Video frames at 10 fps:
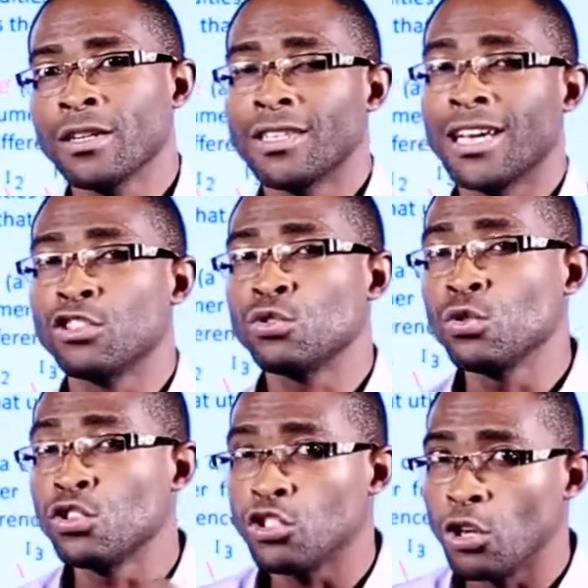that
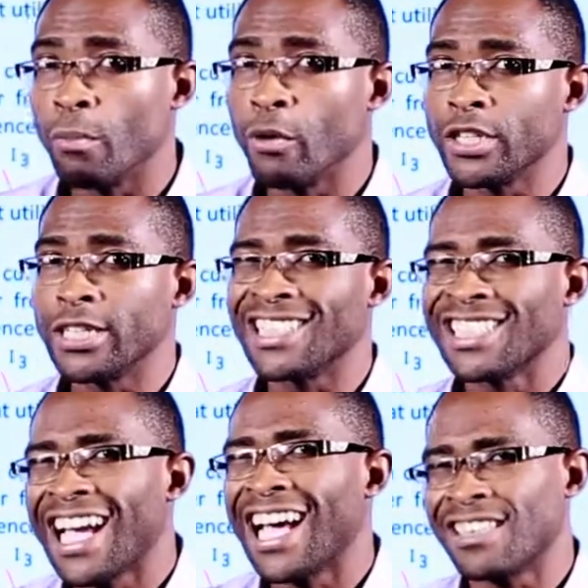suits your budget
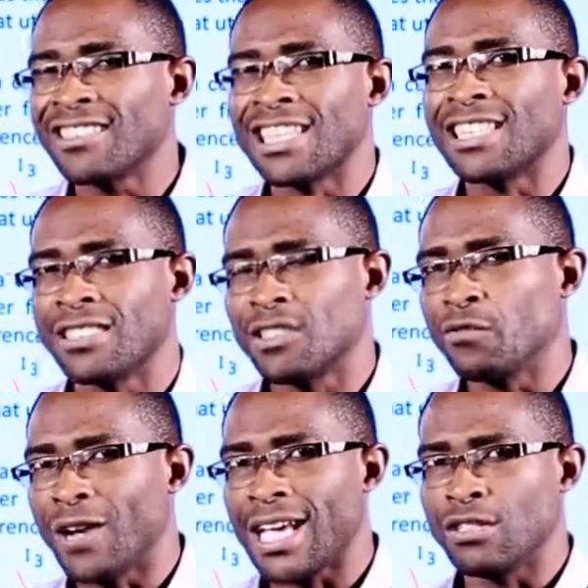and
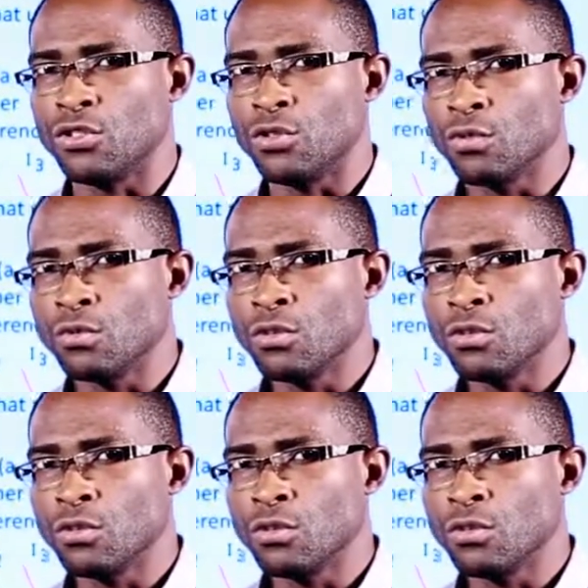satisfies you.